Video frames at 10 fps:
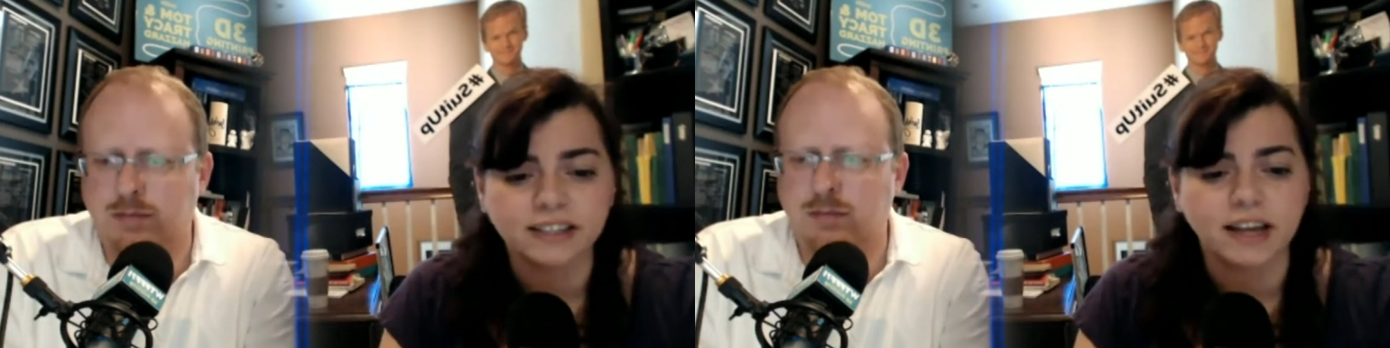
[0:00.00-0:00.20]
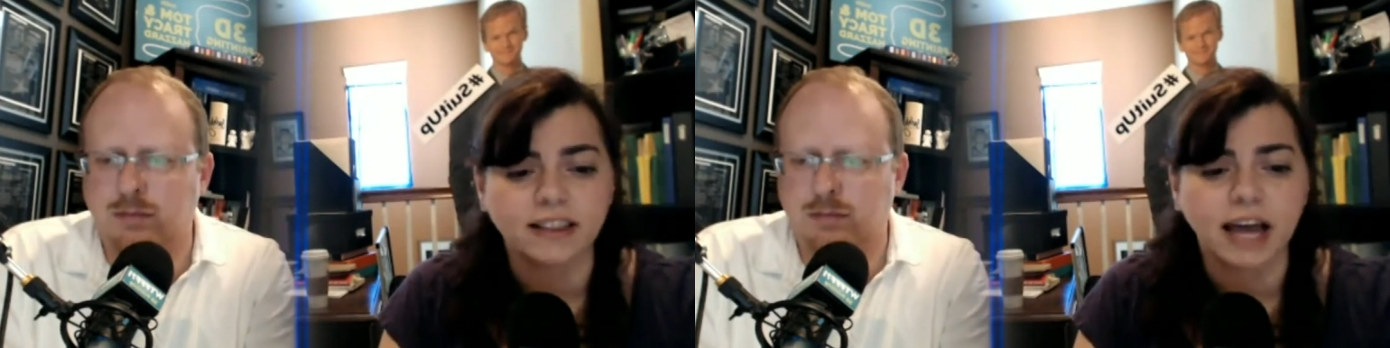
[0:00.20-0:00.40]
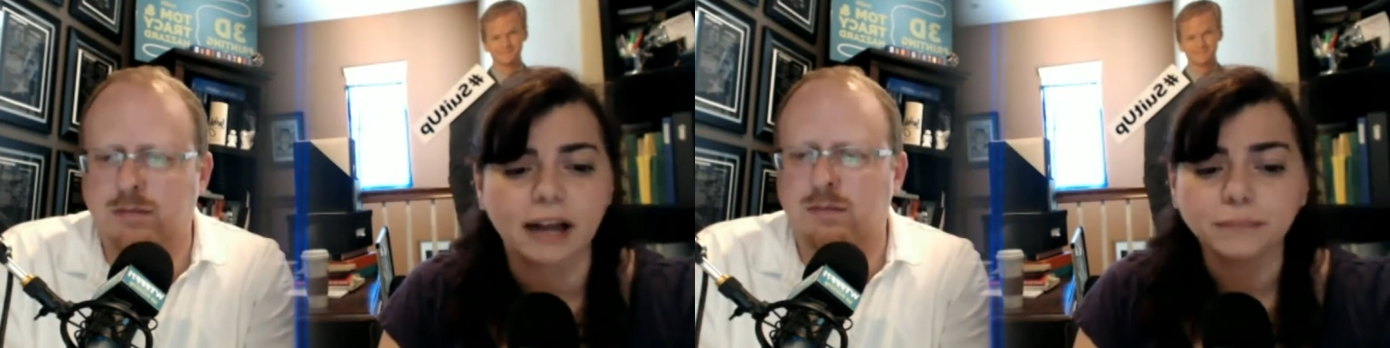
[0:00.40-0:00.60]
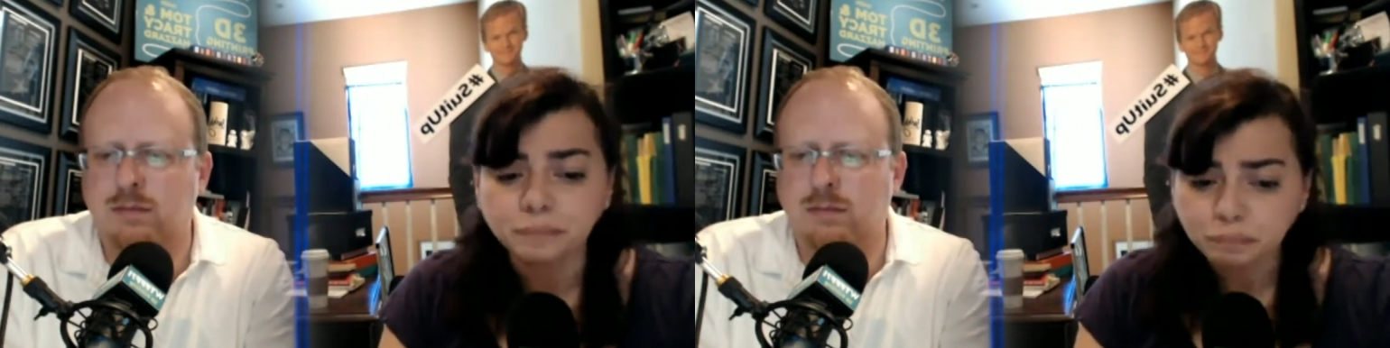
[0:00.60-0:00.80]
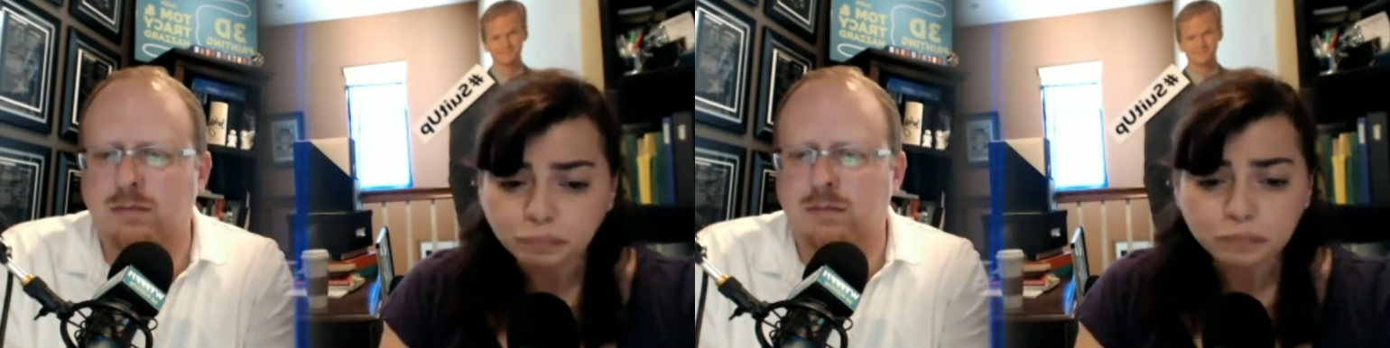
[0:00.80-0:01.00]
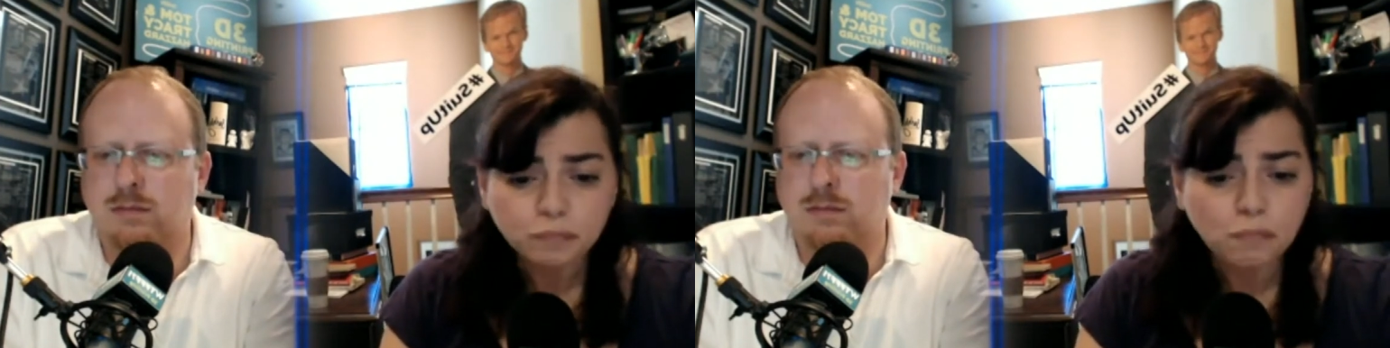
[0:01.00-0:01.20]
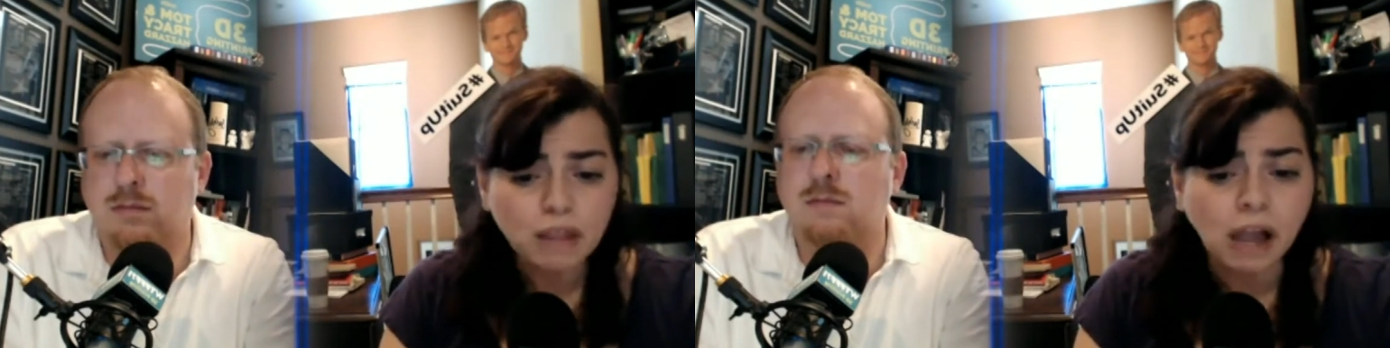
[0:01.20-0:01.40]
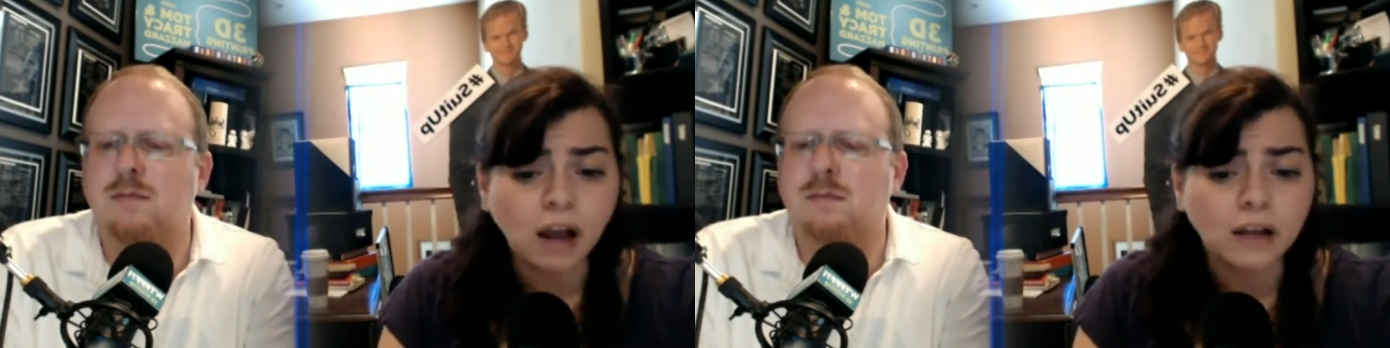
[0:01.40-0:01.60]
Speaker 1: like that.
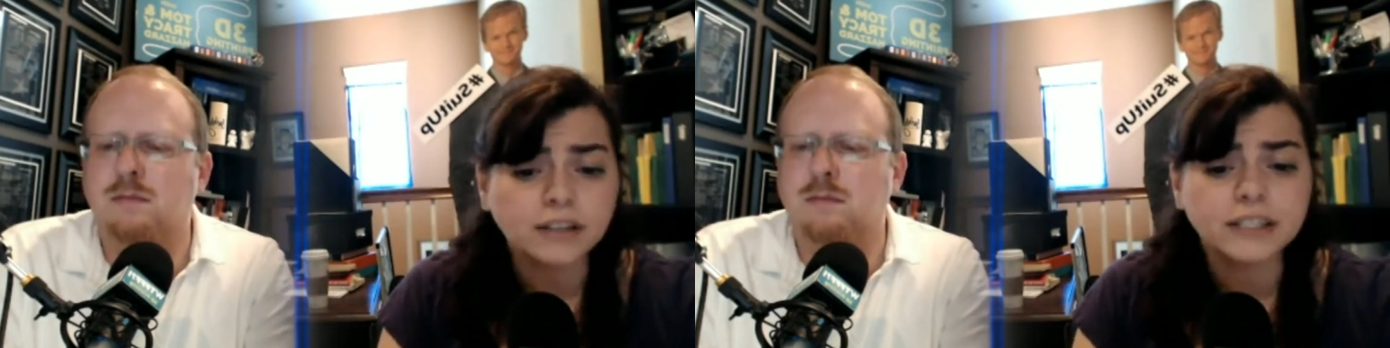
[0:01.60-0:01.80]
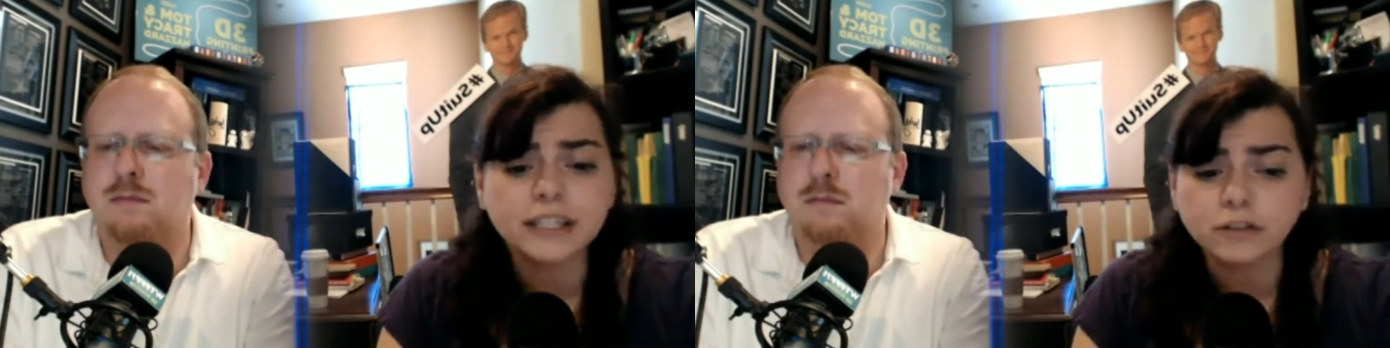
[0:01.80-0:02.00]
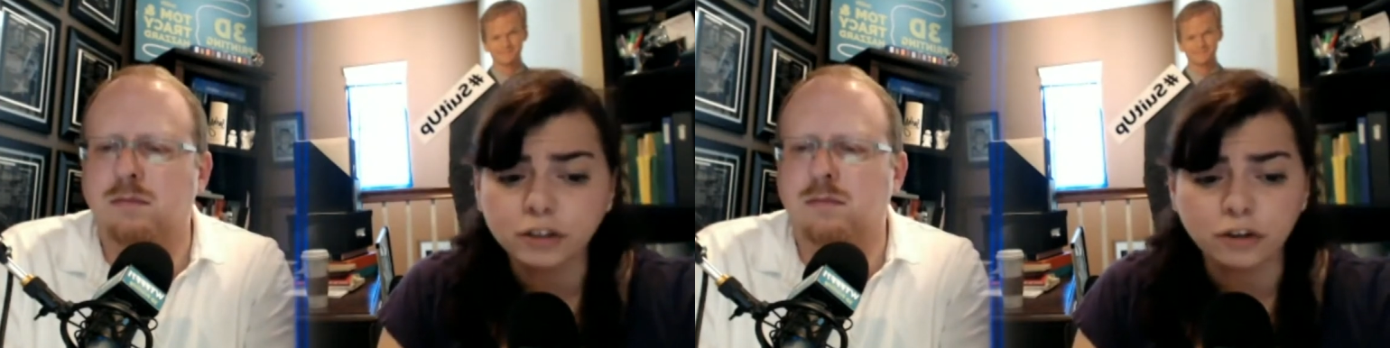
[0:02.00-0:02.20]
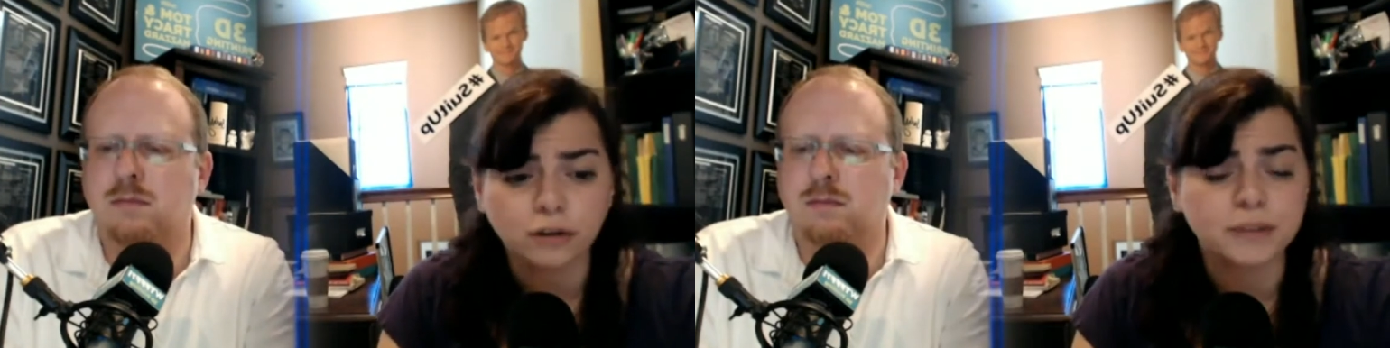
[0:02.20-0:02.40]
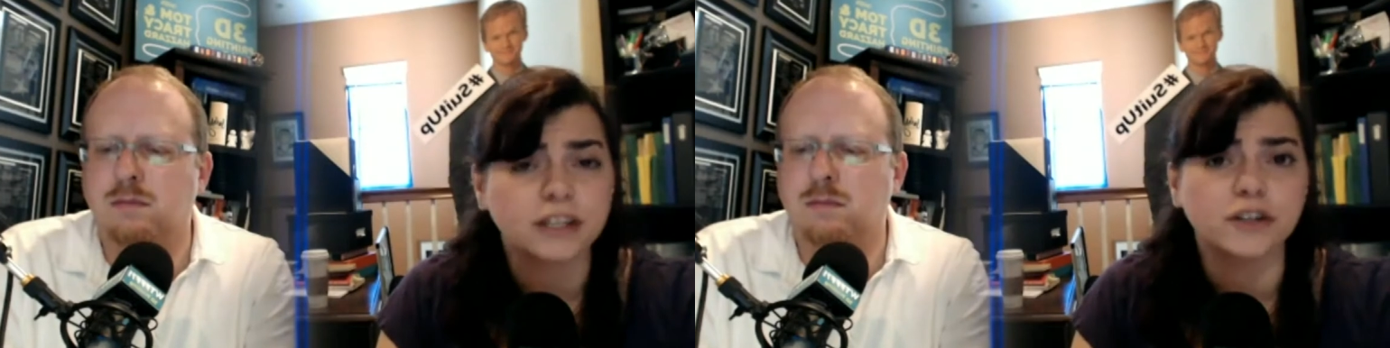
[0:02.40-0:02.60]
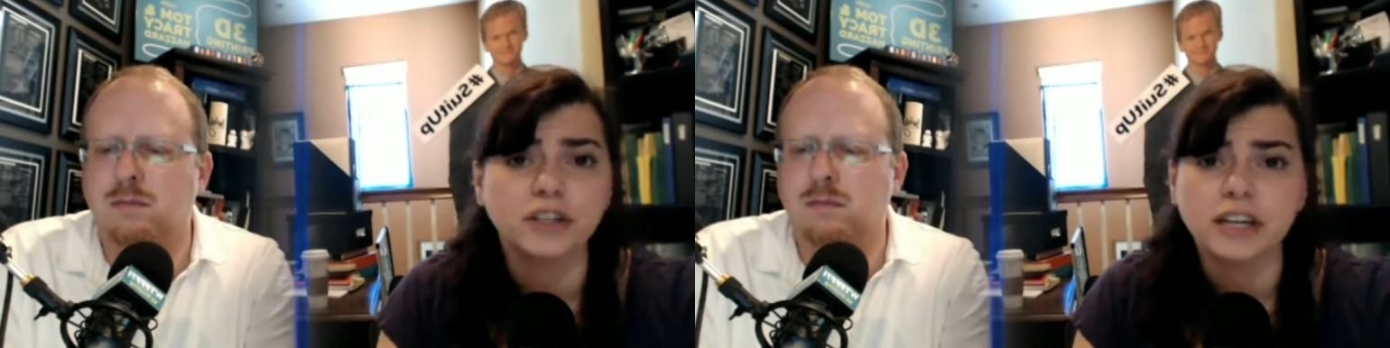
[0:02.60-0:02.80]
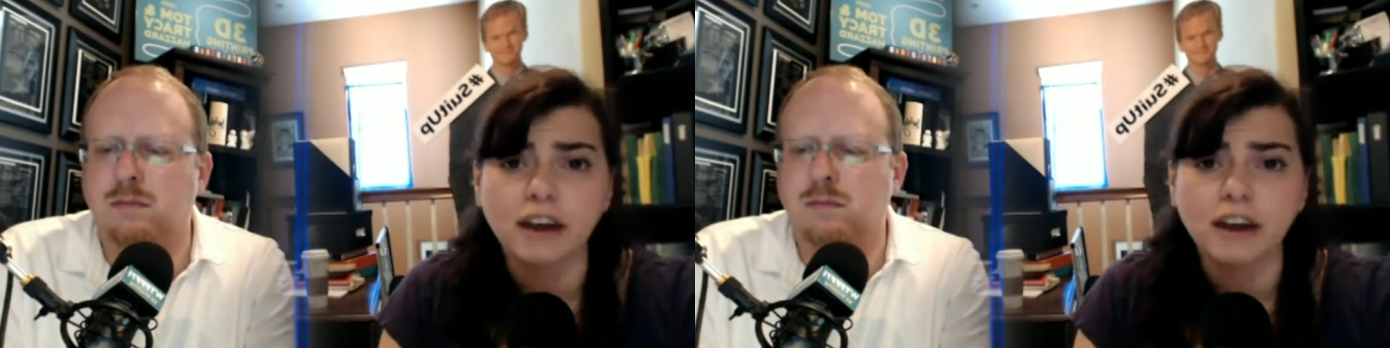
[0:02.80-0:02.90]
Deal terms that you should